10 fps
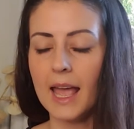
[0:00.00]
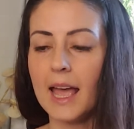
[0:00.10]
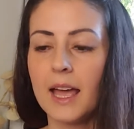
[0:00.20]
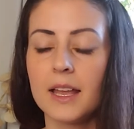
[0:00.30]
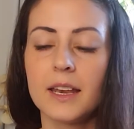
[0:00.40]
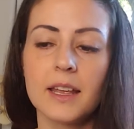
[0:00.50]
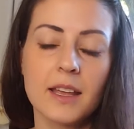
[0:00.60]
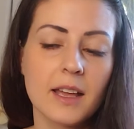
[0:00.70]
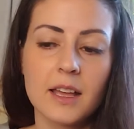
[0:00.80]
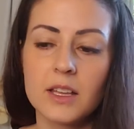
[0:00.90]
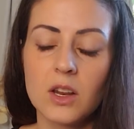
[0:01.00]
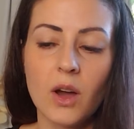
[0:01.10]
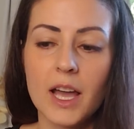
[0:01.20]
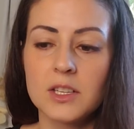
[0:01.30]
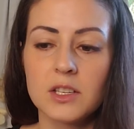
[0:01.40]
And, you know,
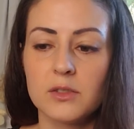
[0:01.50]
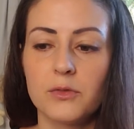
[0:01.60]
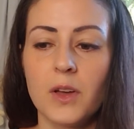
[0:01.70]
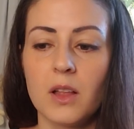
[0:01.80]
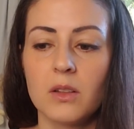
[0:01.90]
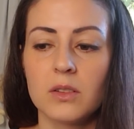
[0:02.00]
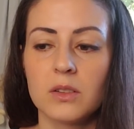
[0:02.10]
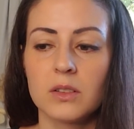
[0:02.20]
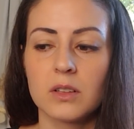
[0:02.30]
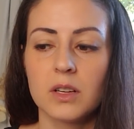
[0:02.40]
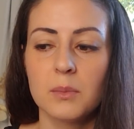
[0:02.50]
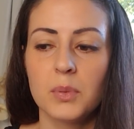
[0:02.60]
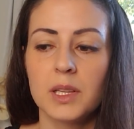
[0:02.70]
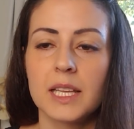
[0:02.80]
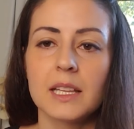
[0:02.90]
I just felt
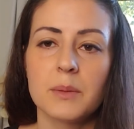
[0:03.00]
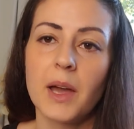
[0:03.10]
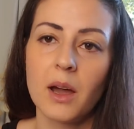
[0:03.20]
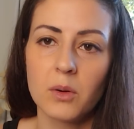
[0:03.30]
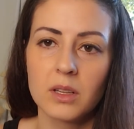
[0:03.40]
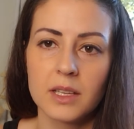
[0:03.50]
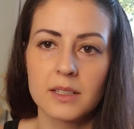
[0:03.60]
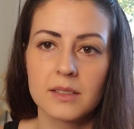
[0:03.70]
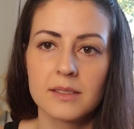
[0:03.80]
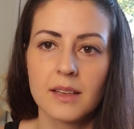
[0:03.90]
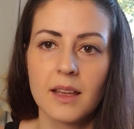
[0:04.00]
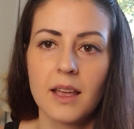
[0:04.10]
completely powerless.